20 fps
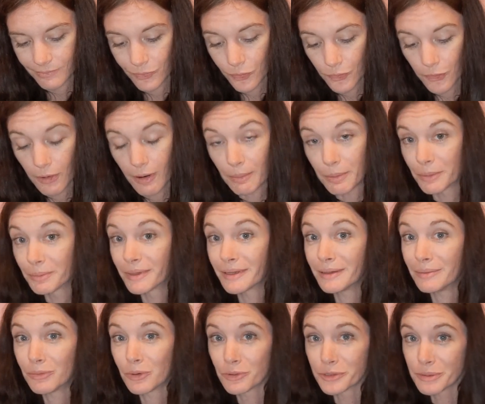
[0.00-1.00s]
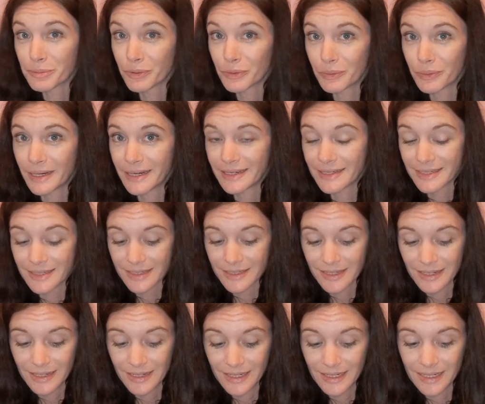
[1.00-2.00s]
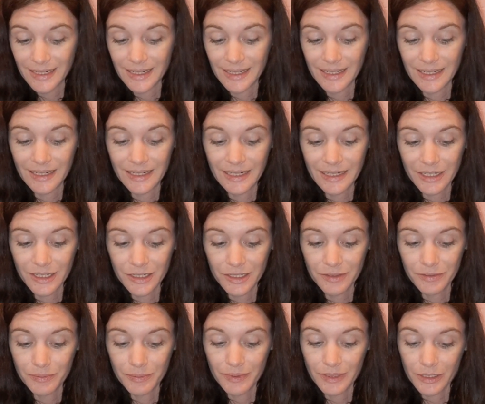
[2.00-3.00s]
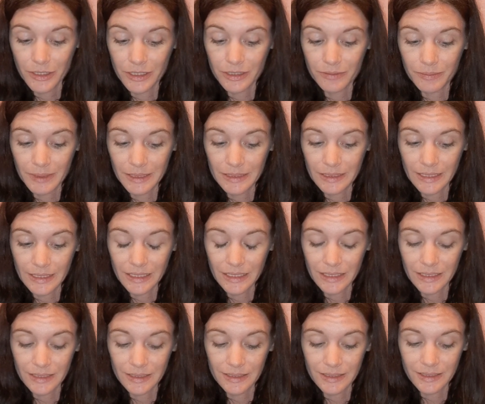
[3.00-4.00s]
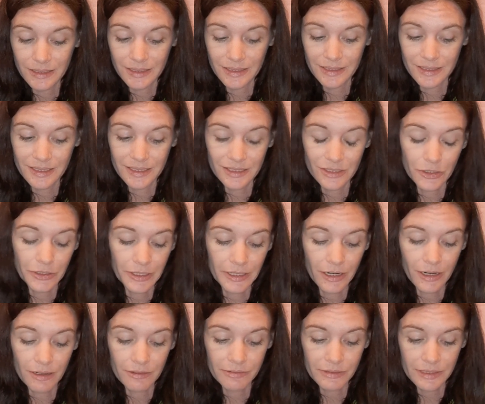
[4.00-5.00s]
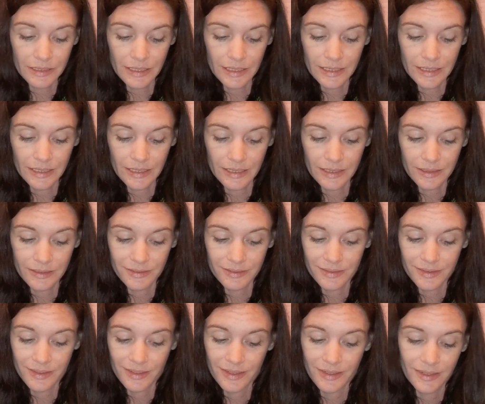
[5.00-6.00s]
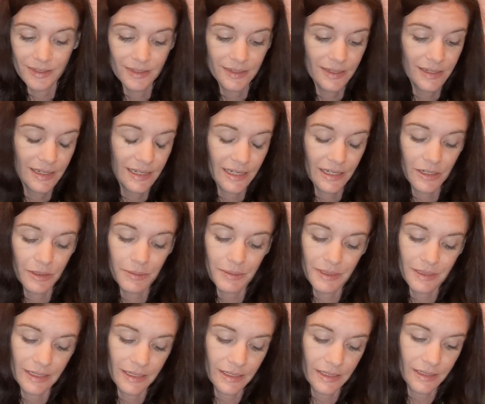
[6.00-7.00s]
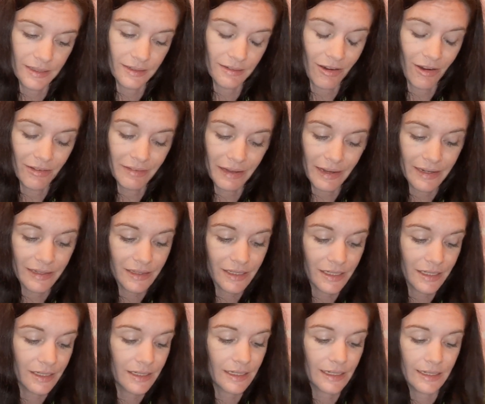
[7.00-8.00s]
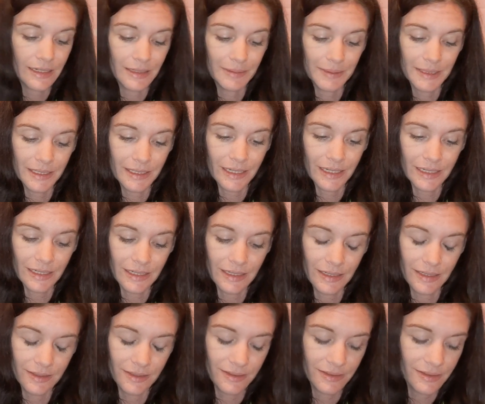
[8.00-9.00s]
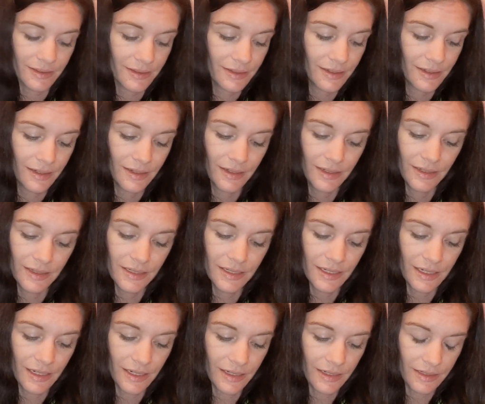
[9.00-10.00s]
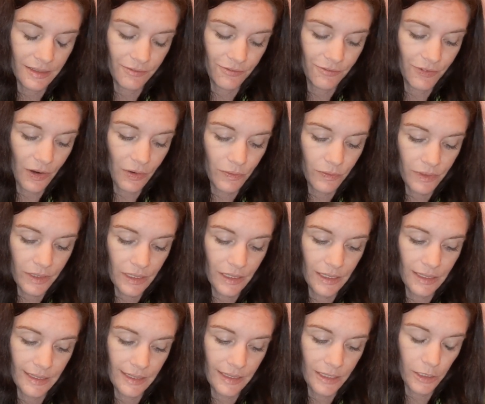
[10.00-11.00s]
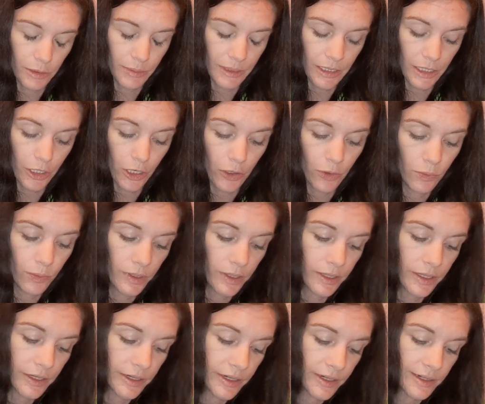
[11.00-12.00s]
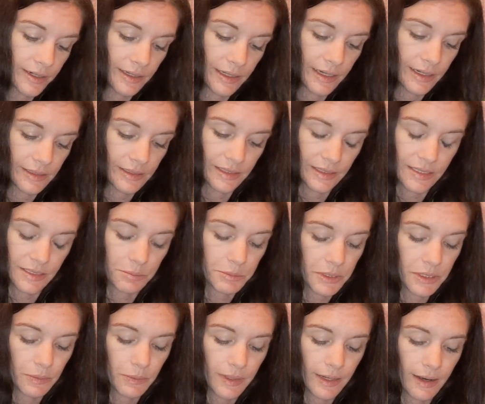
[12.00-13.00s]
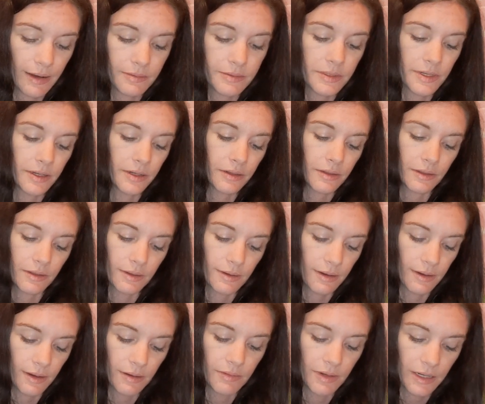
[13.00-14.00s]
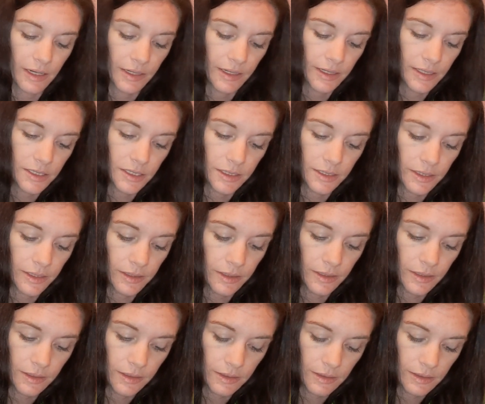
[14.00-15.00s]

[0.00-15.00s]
probably in multiple ways. There could have been, like, starting off with, like, it could have been like an online thing, it could have been like a phone thing, it could have been a coworker. Like, somebody went outside of a connection here.